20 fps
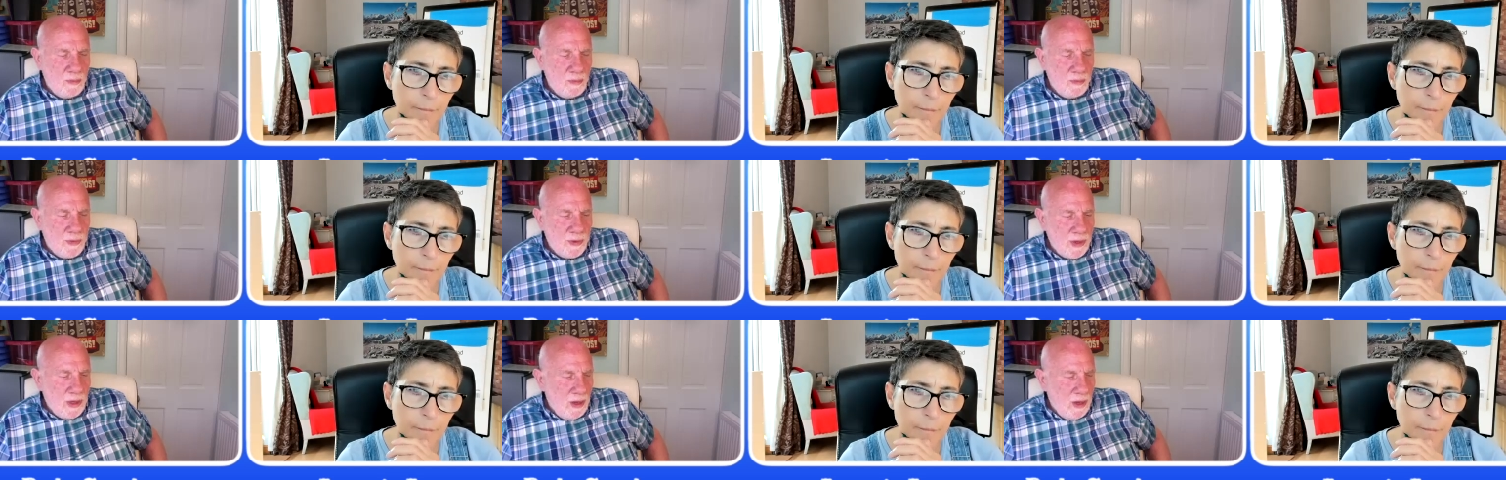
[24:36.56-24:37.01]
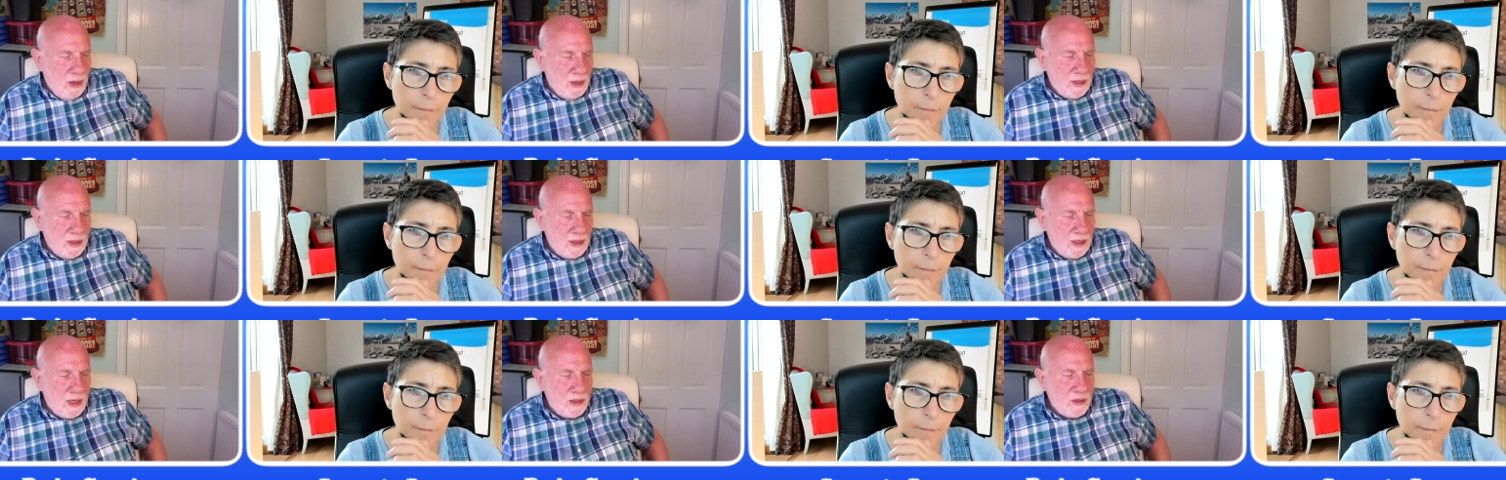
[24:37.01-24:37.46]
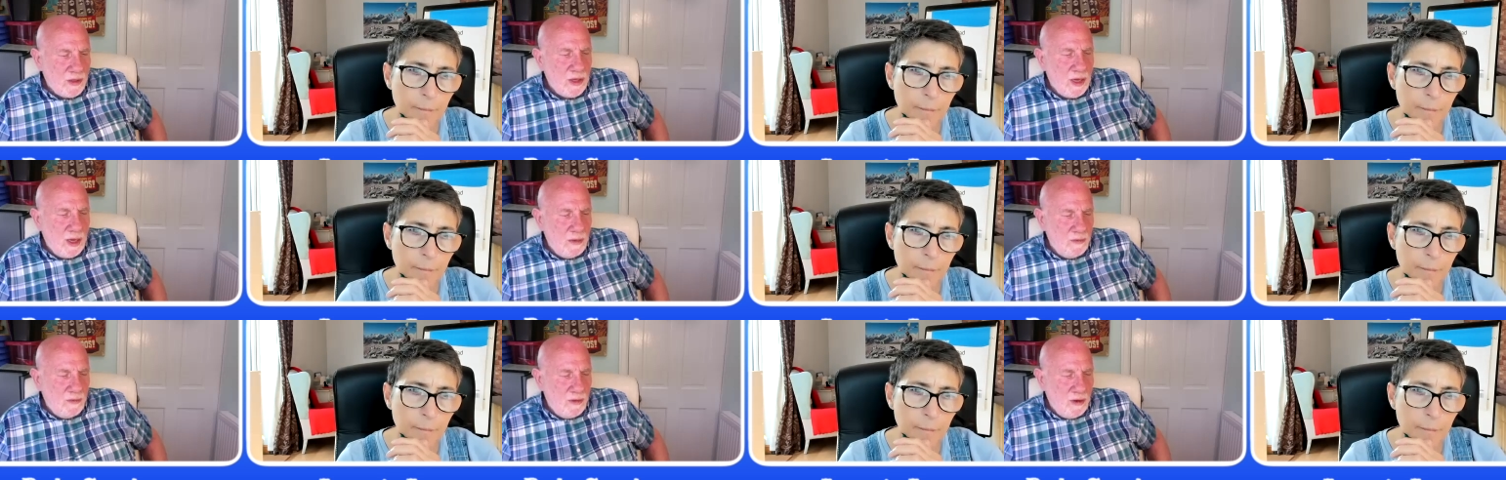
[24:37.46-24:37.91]
Speaker 1: the, client can get
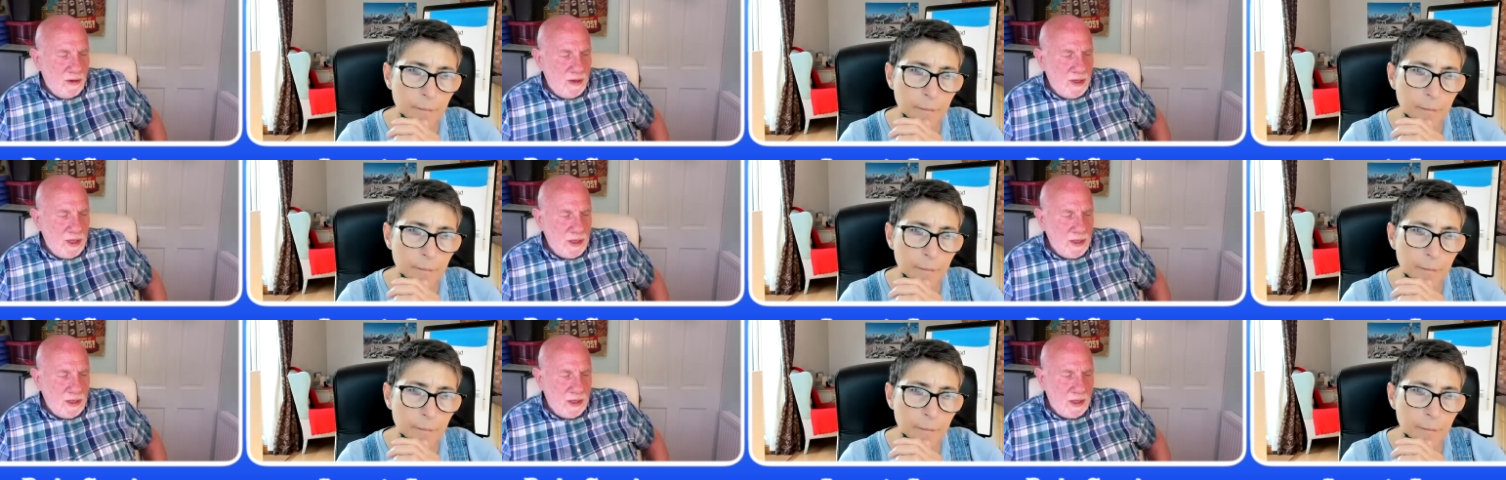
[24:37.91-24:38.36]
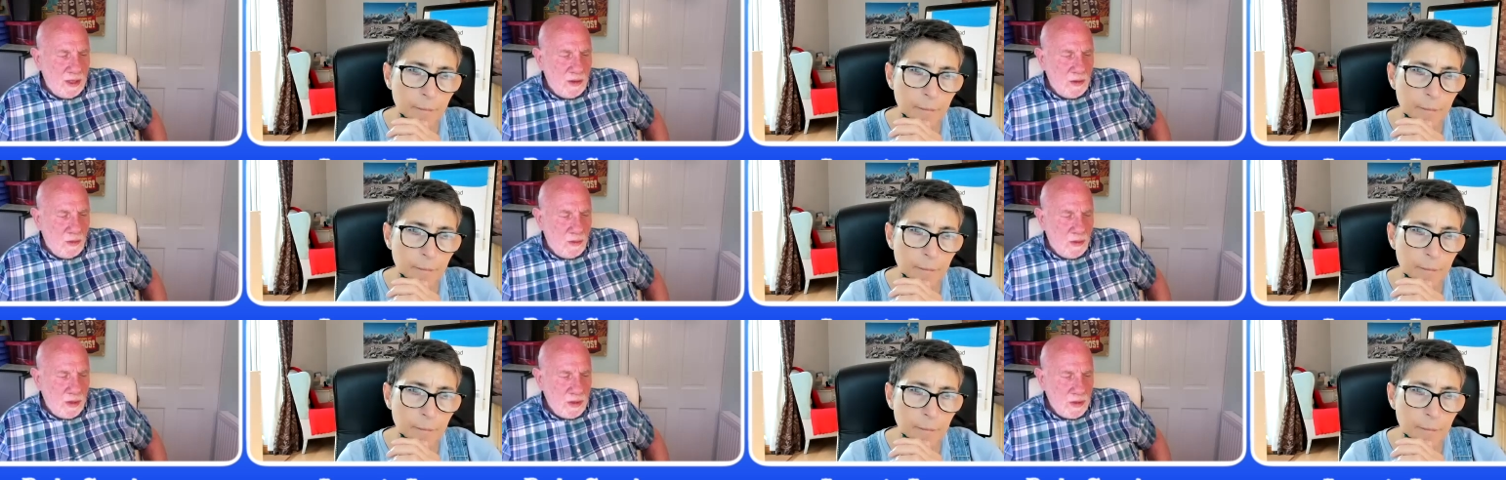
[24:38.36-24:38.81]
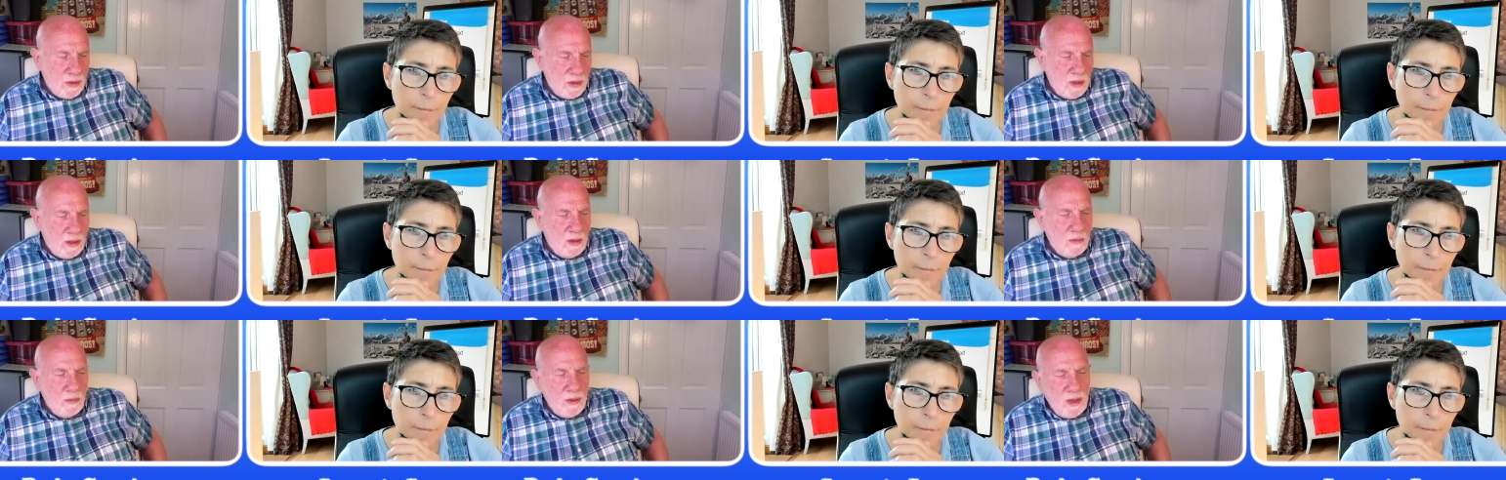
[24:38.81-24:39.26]
shamed very easily in all this.
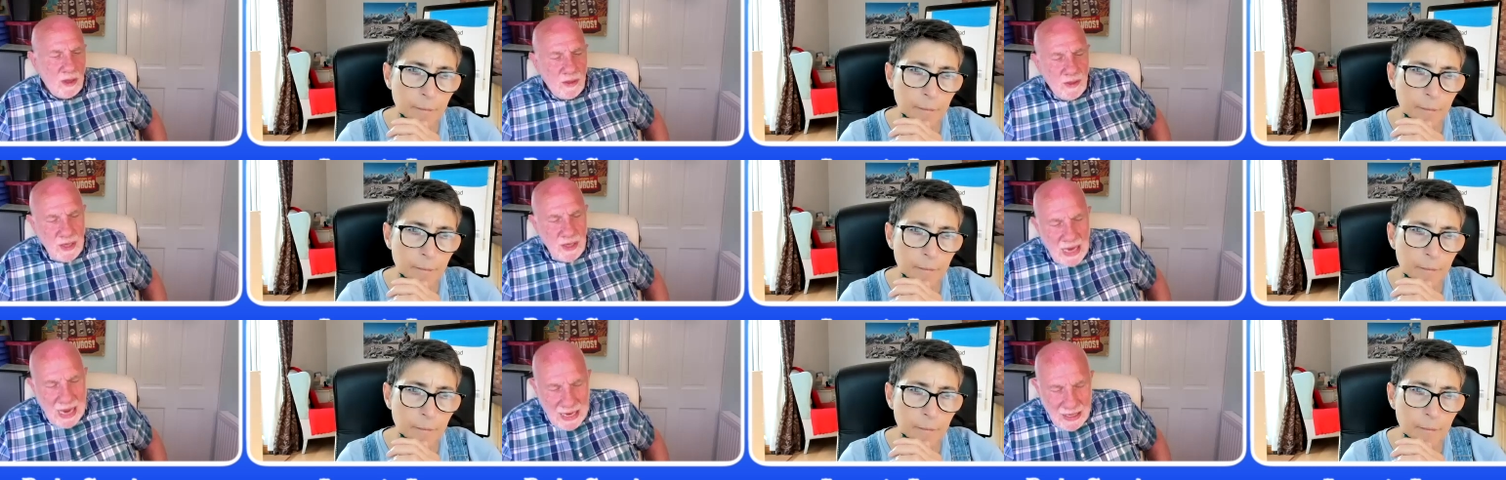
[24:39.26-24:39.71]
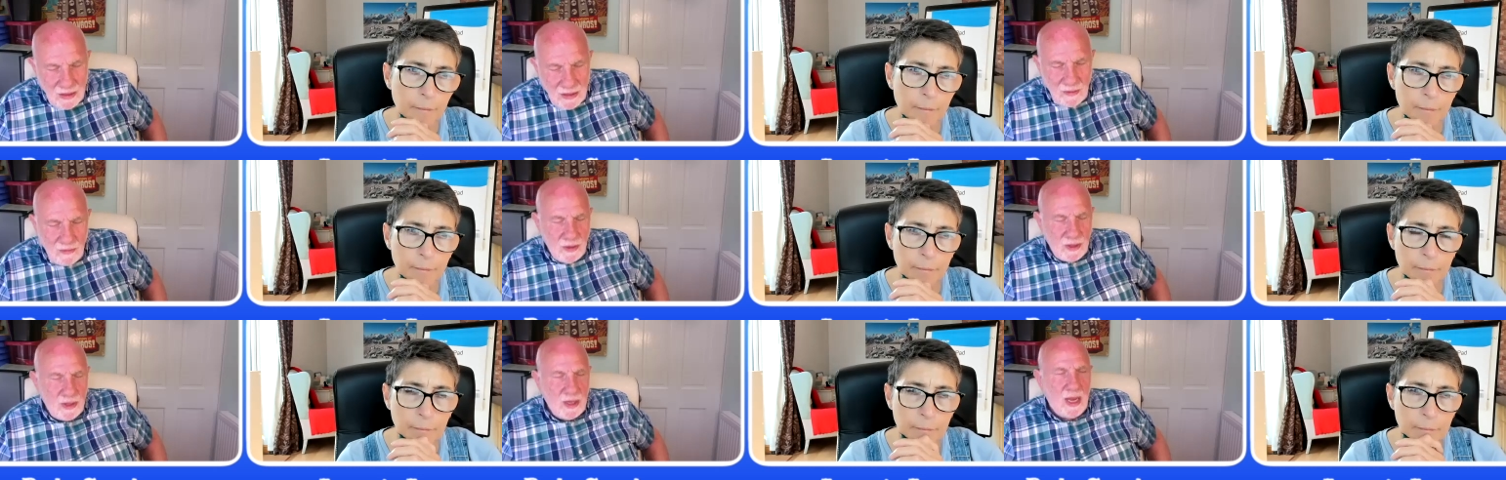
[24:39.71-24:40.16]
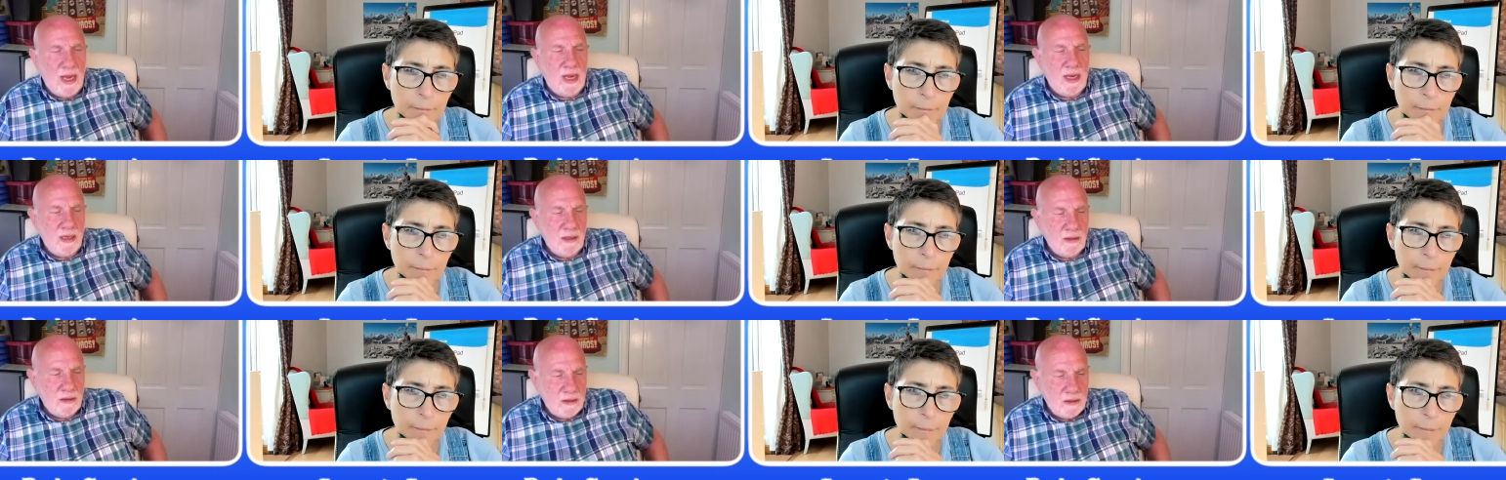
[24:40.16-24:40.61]
But at the end of the
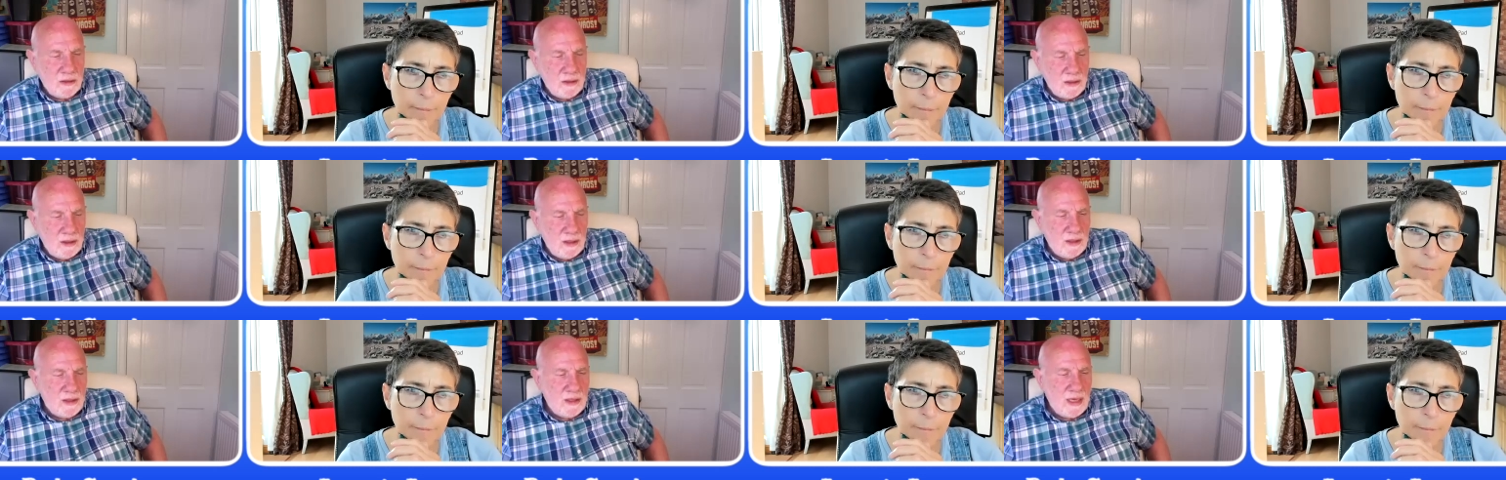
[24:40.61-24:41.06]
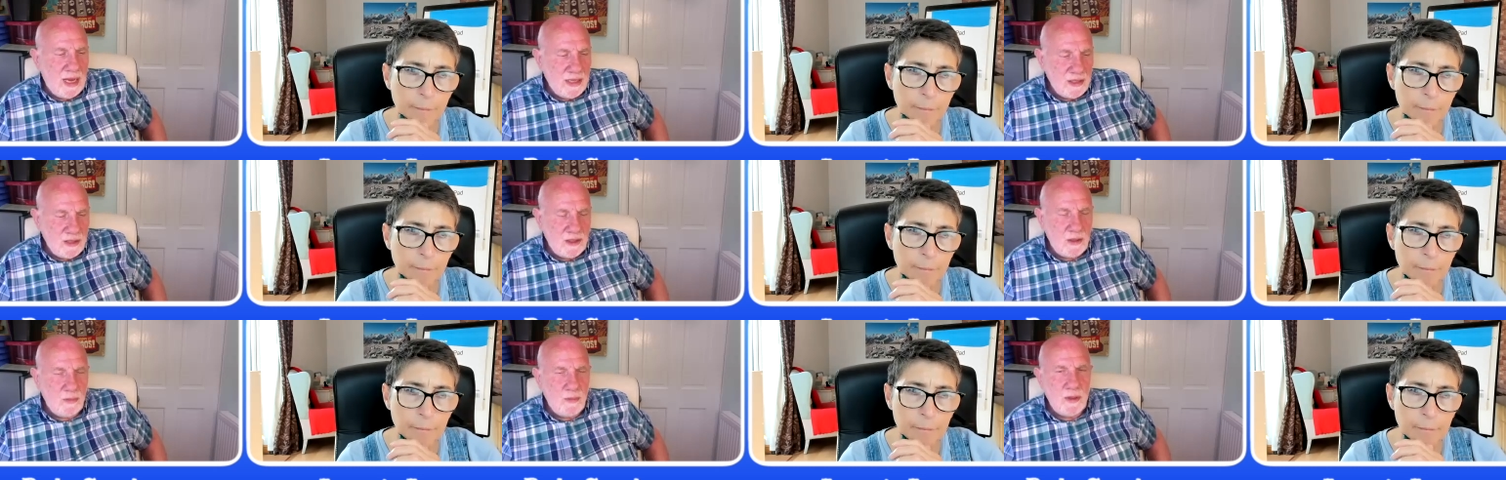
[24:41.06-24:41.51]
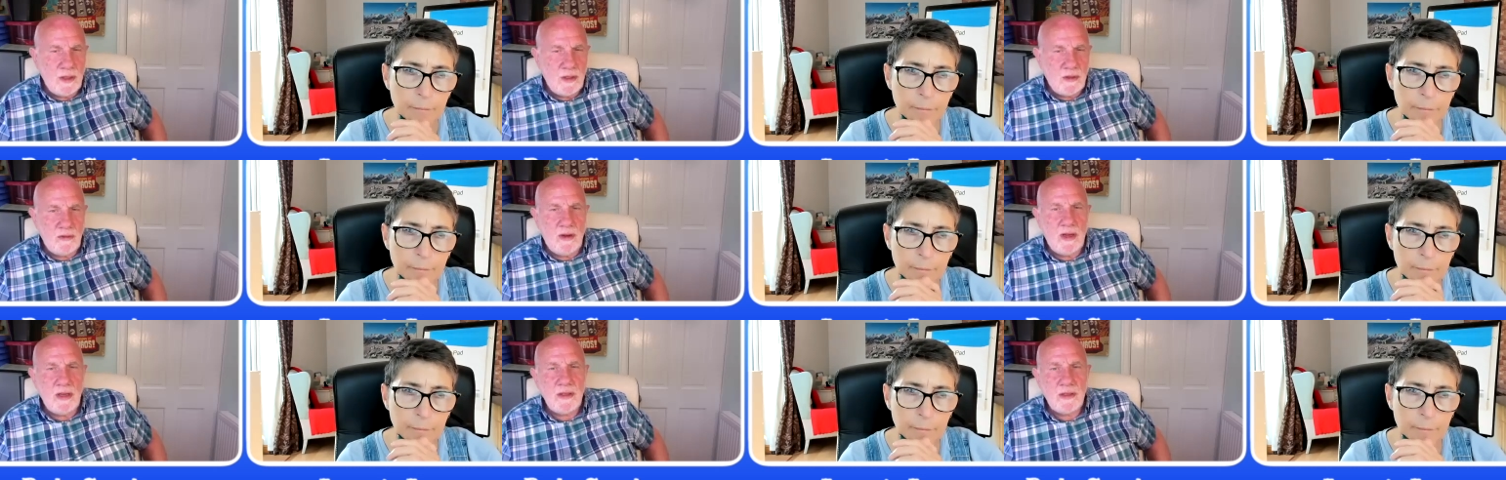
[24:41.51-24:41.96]
day, it has to be
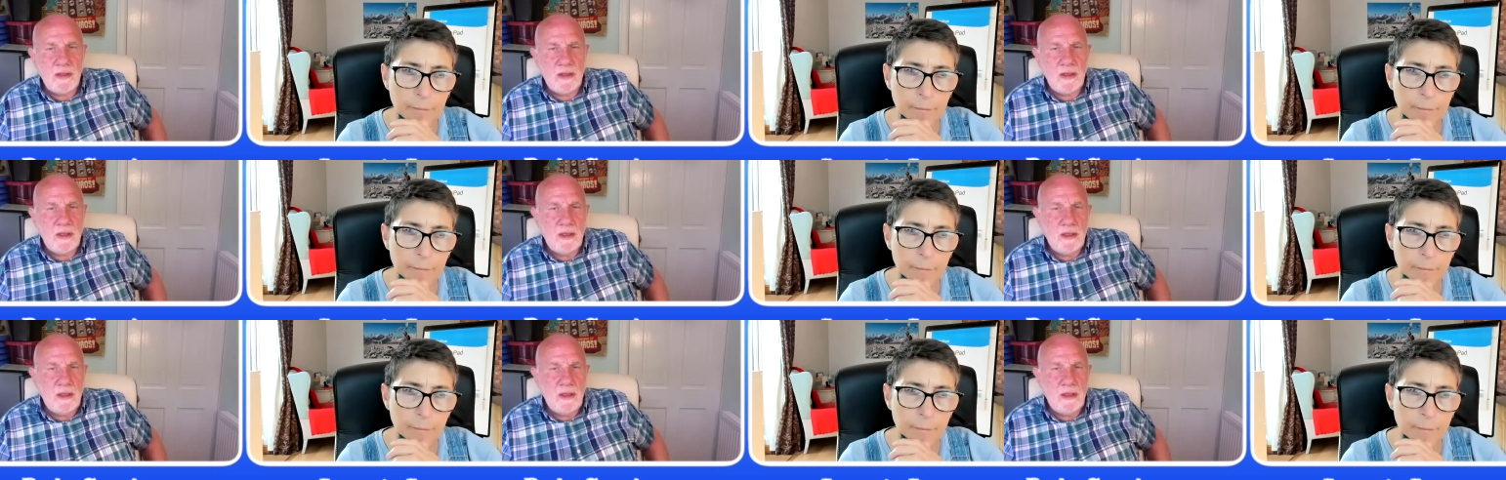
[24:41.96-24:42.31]
addressed.